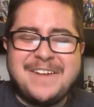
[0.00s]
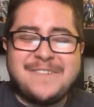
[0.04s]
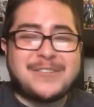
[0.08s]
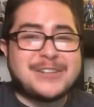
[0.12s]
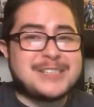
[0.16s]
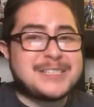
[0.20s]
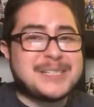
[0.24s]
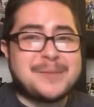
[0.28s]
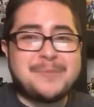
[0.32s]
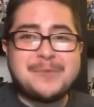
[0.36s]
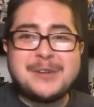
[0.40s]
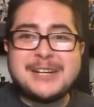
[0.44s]

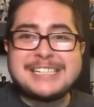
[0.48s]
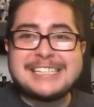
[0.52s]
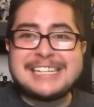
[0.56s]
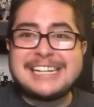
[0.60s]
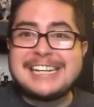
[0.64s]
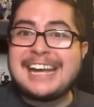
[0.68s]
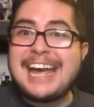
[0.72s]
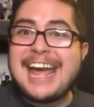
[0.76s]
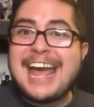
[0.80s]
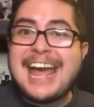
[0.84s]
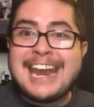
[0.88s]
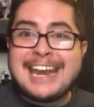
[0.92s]
For some
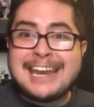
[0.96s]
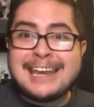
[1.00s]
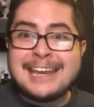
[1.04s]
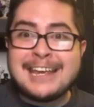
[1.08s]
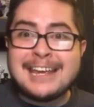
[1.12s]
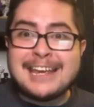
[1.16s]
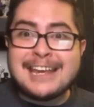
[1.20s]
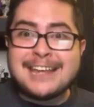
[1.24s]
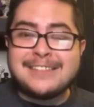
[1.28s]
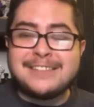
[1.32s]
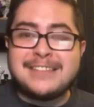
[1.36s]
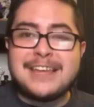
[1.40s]
reason,
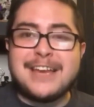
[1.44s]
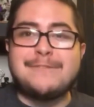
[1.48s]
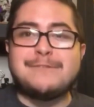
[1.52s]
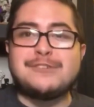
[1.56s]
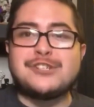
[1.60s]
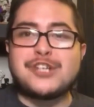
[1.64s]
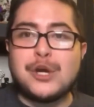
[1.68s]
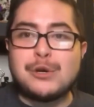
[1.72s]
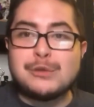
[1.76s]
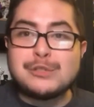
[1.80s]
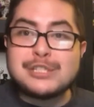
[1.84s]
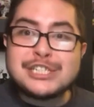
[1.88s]
again, they've
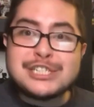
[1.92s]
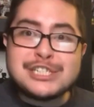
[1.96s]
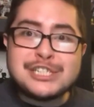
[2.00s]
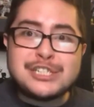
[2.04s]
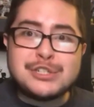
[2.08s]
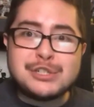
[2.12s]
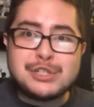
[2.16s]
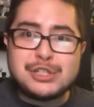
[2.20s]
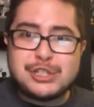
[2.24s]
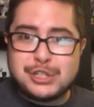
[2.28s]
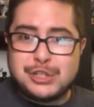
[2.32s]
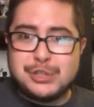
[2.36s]
chosen
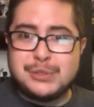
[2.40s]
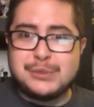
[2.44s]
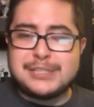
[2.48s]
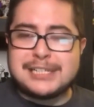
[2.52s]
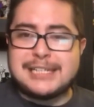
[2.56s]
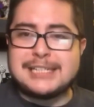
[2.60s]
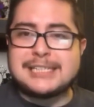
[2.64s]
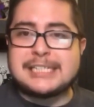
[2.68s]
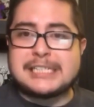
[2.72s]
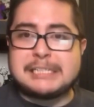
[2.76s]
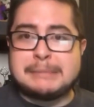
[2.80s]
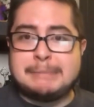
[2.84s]
to use
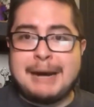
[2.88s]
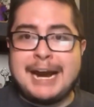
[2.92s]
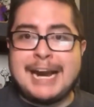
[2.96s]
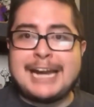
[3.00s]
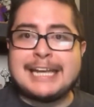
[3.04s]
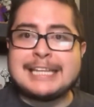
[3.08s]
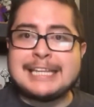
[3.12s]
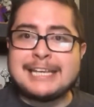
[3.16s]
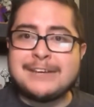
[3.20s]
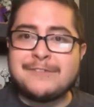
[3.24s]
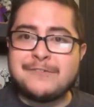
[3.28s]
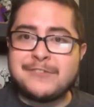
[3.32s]
a
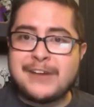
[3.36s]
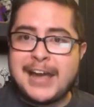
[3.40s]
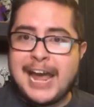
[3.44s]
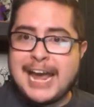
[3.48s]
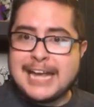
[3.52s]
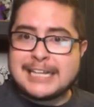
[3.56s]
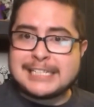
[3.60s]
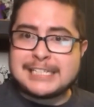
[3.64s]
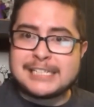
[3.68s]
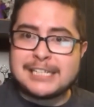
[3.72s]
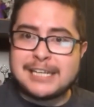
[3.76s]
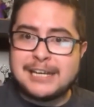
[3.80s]
smiling
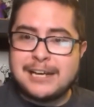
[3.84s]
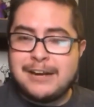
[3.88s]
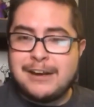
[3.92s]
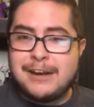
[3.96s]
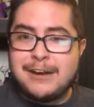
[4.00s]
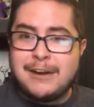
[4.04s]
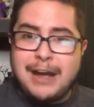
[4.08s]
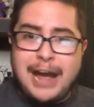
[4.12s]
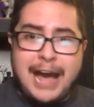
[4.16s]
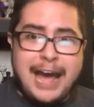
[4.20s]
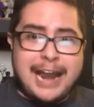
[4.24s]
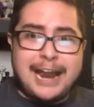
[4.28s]
face.
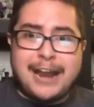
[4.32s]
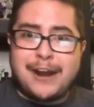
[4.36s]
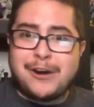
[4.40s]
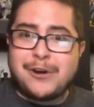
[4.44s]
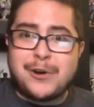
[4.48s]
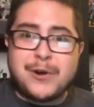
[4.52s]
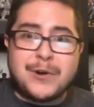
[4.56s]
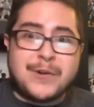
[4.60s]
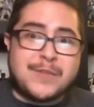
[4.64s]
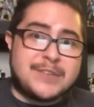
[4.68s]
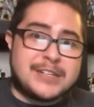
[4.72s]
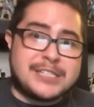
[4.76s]
And I don't
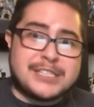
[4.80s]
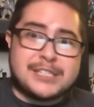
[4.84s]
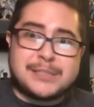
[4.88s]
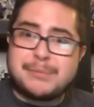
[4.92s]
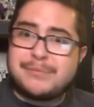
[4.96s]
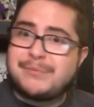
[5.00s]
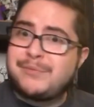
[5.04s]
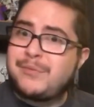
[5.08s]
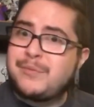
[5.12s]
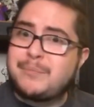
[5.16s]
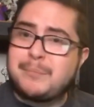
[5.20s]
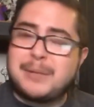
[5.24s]
know if it's
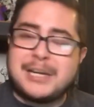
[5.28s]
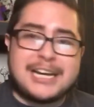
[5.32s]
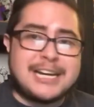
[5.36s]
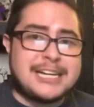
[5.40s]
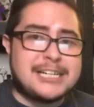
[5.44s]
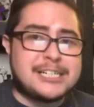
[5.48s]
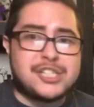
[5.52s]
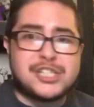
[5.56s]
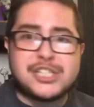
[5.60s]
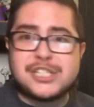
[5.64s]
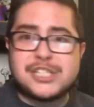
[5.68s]
because